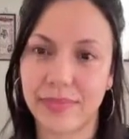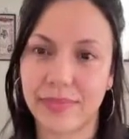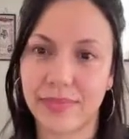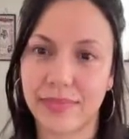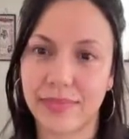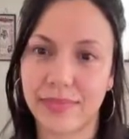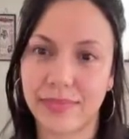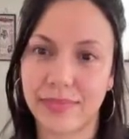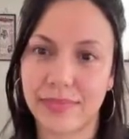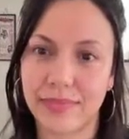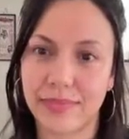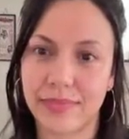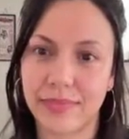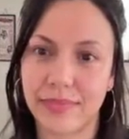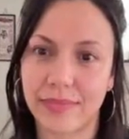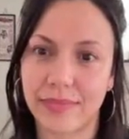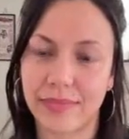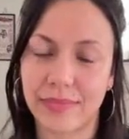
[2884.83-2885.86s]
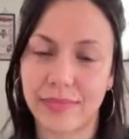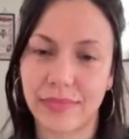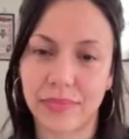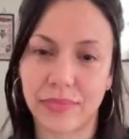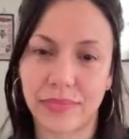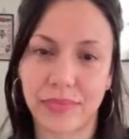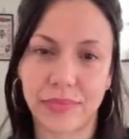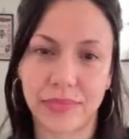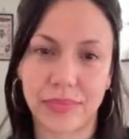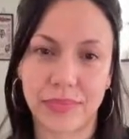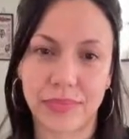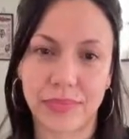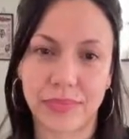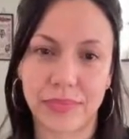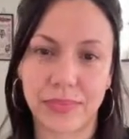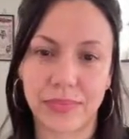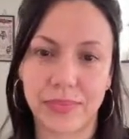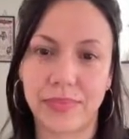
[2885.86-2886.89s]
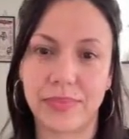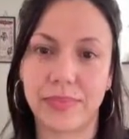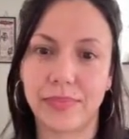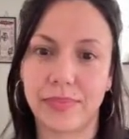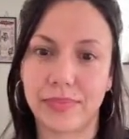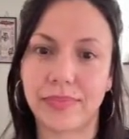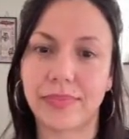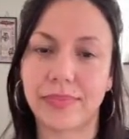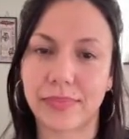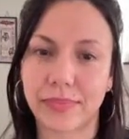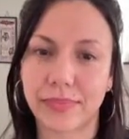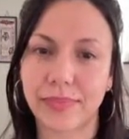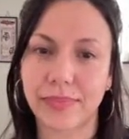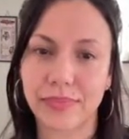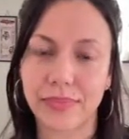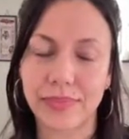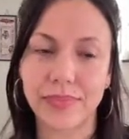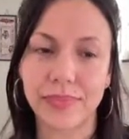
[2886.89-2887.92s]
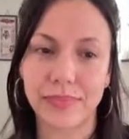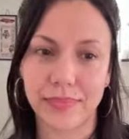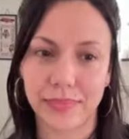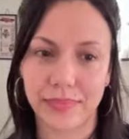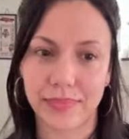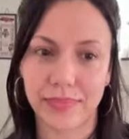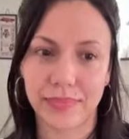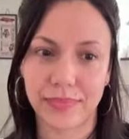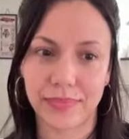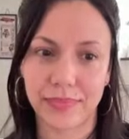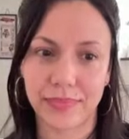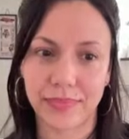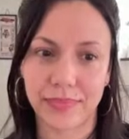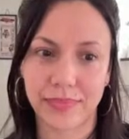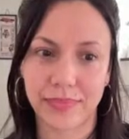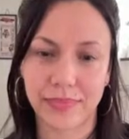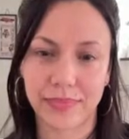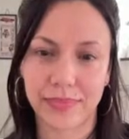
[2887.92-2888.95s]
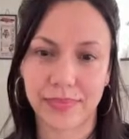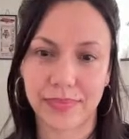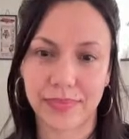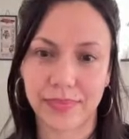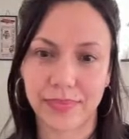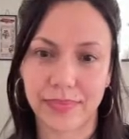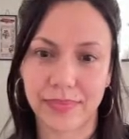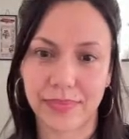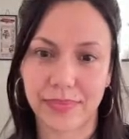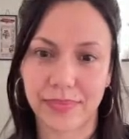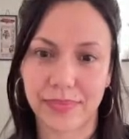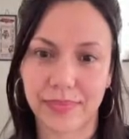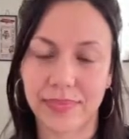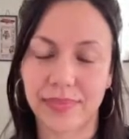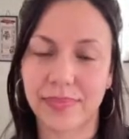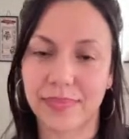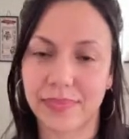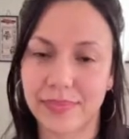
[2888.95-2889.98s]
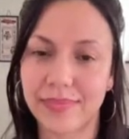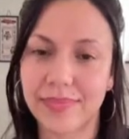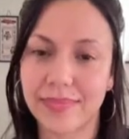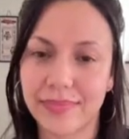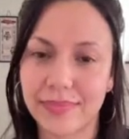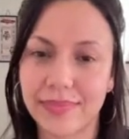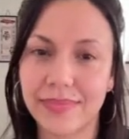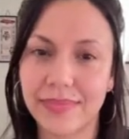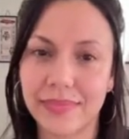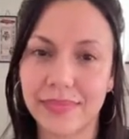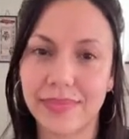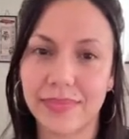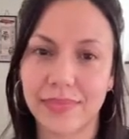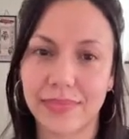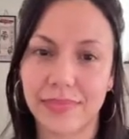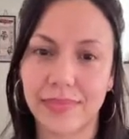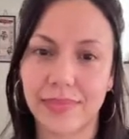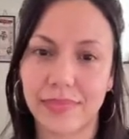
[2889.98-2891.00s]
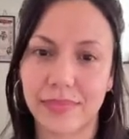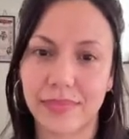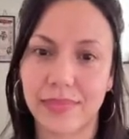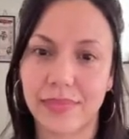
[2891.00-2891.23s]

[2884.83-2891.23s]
[no speech]